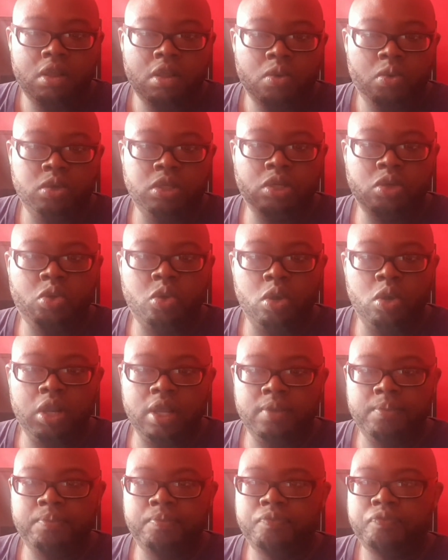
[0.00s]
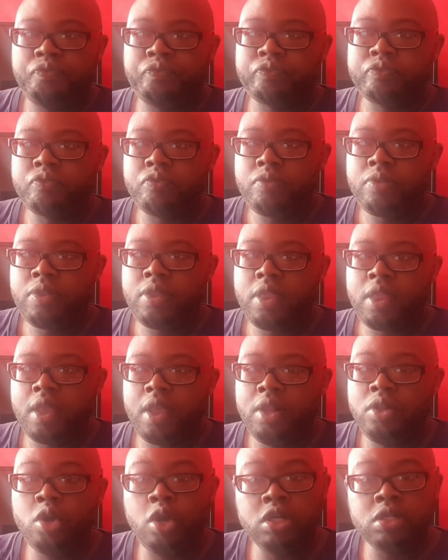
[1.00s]
what do you call it?
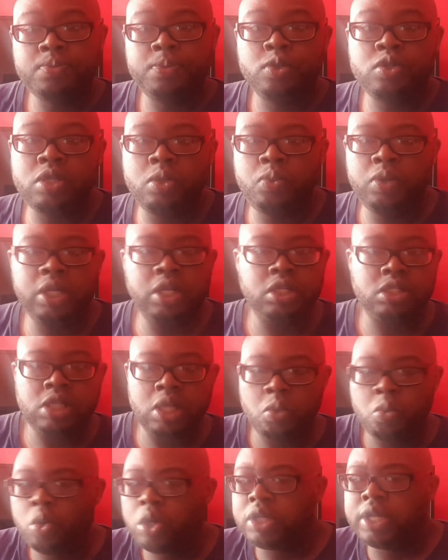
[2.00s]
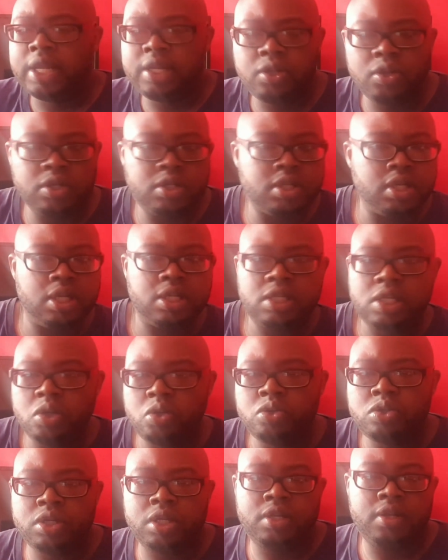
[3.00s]
The hospital scene when you see what they're doing to the
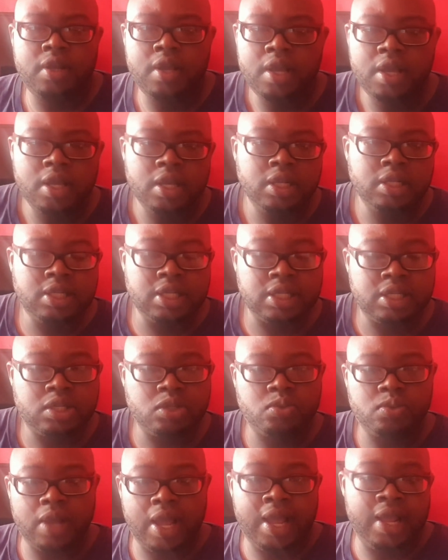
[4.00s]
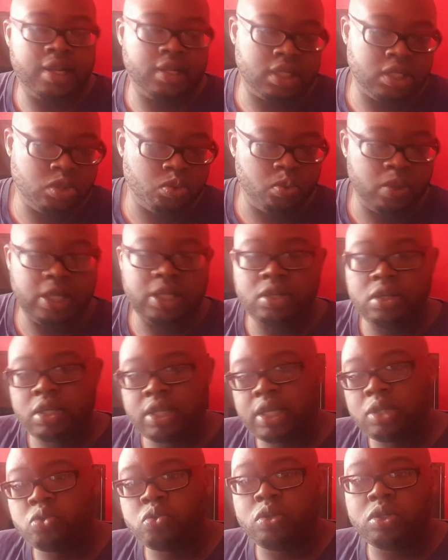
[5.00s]
children. This is when the
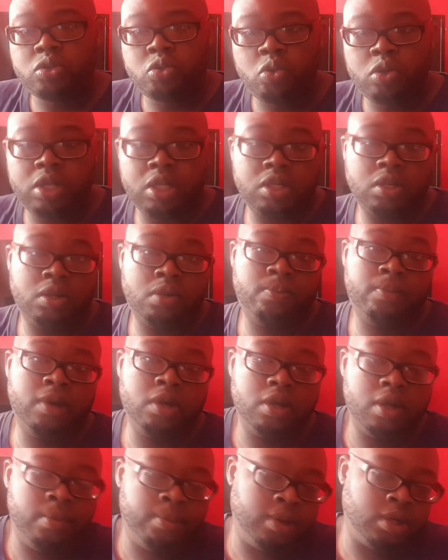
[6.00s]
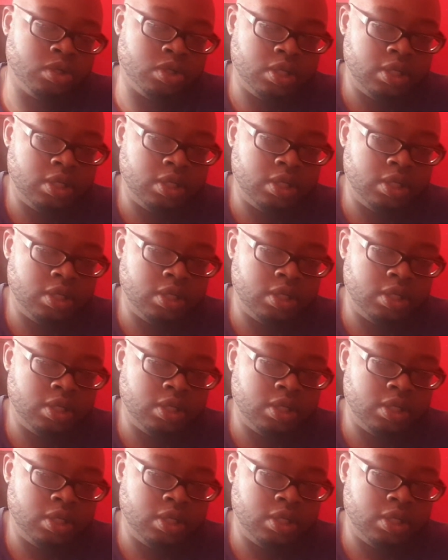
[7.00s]
kids were talking amongst